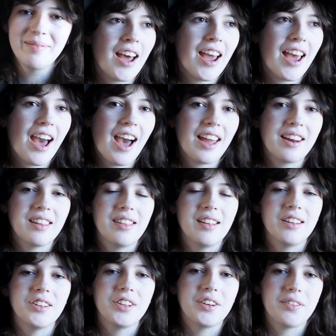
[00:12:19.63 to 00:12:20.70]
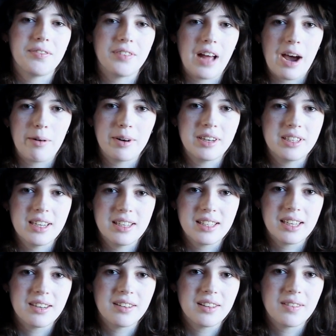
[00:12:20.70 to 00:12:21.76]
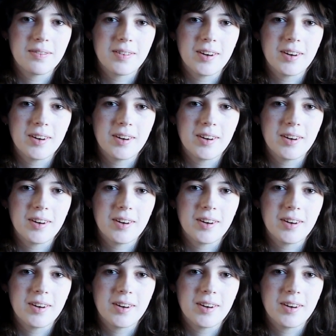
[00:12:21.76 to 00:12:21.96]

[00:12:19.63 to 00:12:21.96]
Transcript: And I added the little flower detail on the